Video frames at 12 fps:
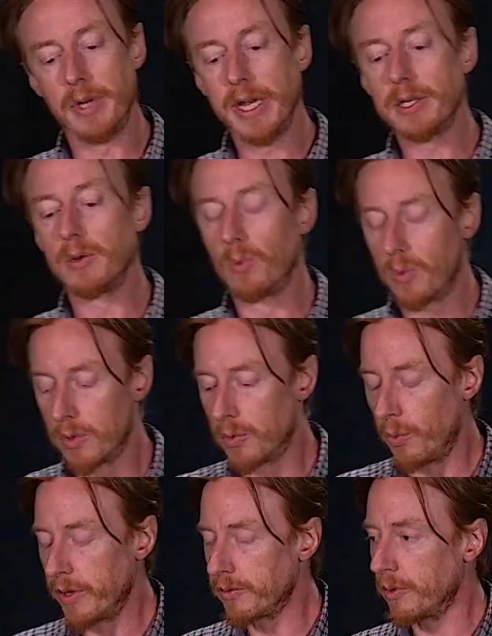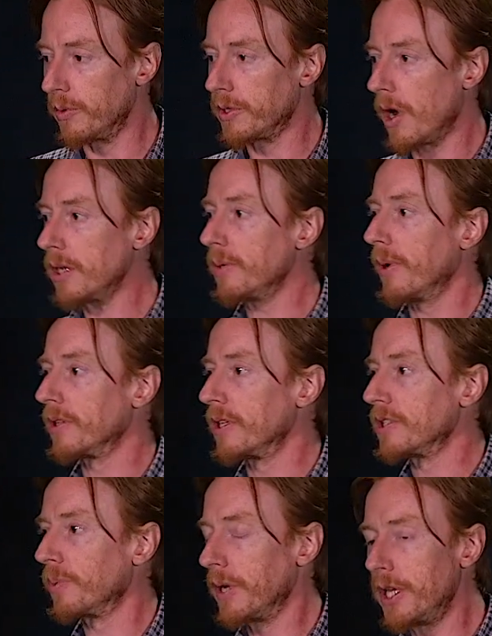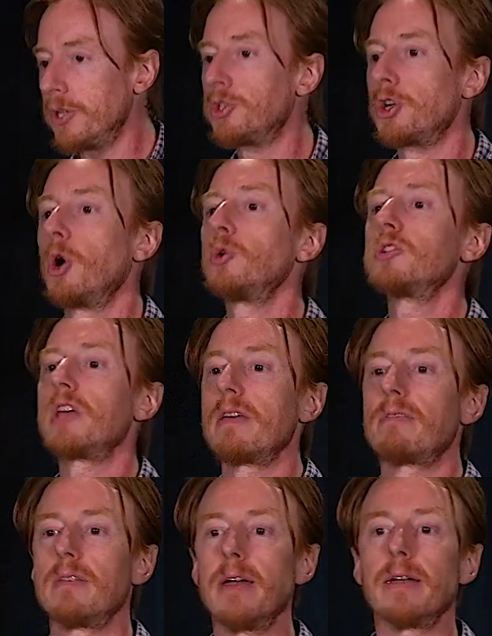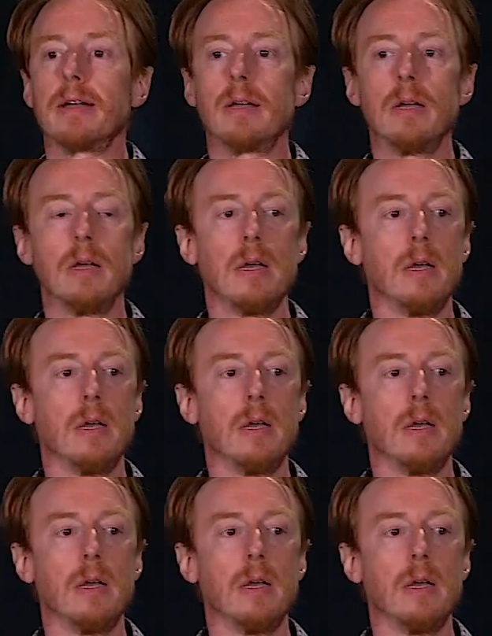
Nate went through and talked about this, but he chose a thing